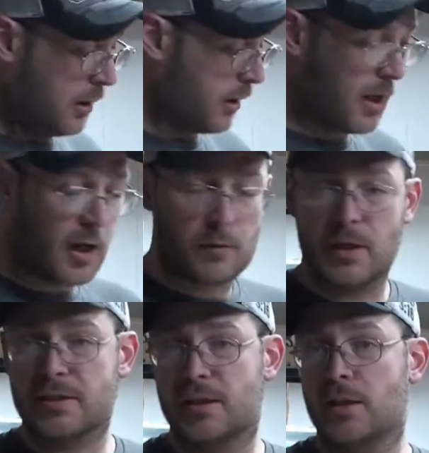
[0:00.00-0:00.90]
along
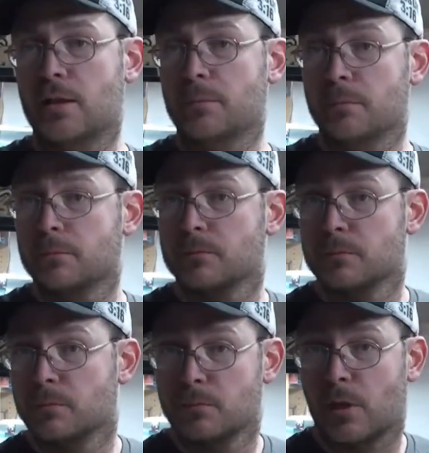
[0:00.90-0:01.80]
with some
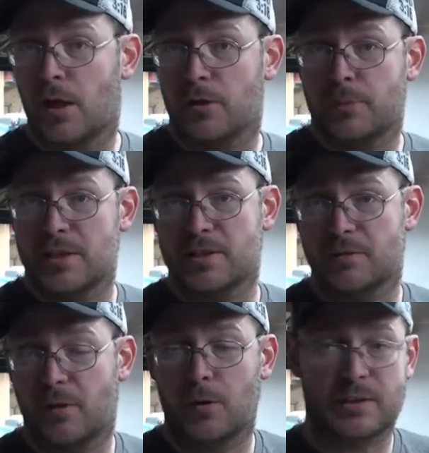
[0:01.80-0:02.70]
other pieces
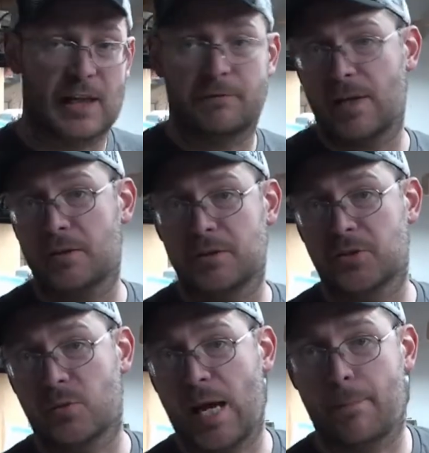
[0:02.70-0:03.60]
of oak that I found in the
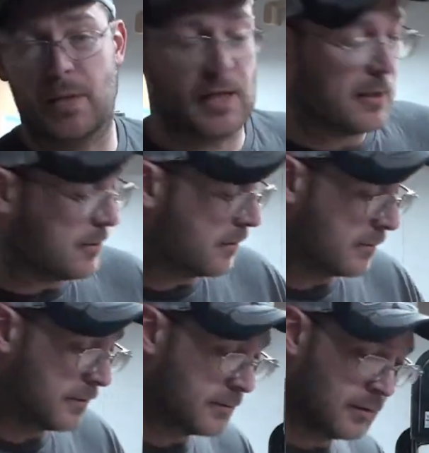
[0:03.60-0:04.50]
scrap bin,
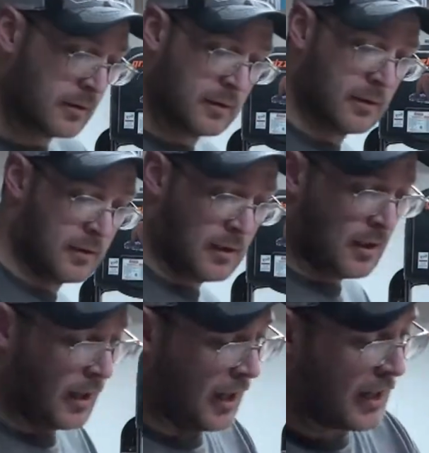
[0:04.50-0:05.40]

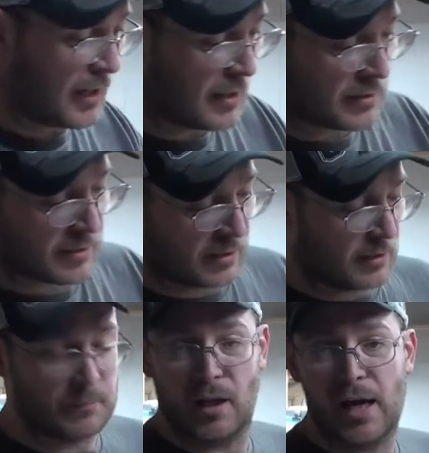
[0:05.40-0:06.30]
and
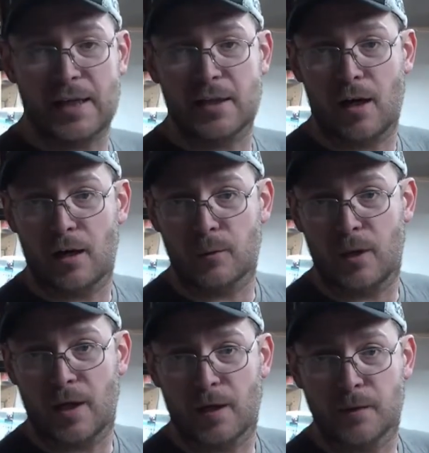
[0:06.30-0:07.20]
some lighting
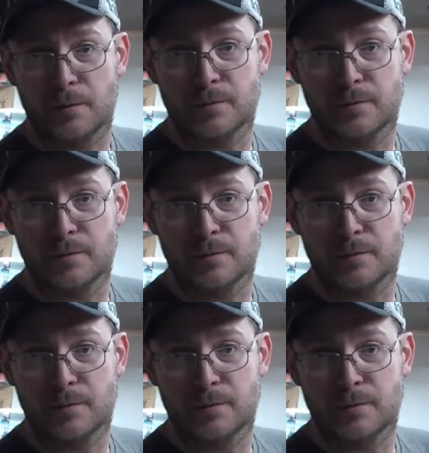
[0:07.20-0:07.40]
hardware.